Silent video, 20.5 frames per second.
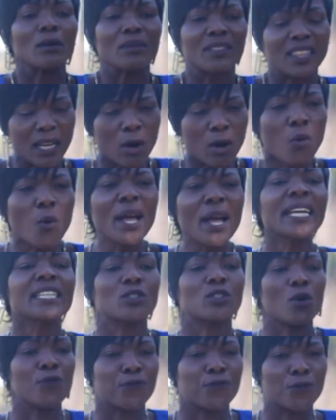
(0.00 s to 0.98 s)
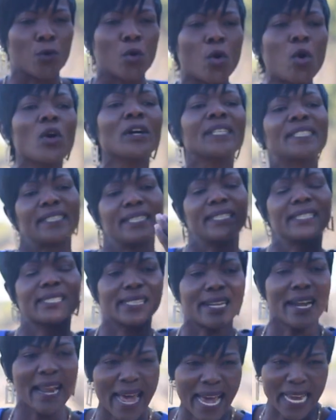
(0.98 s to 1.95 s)
the word of God
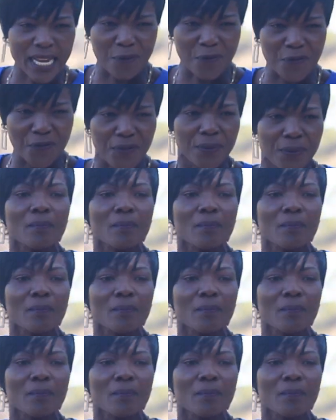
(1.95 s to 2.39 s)
is life.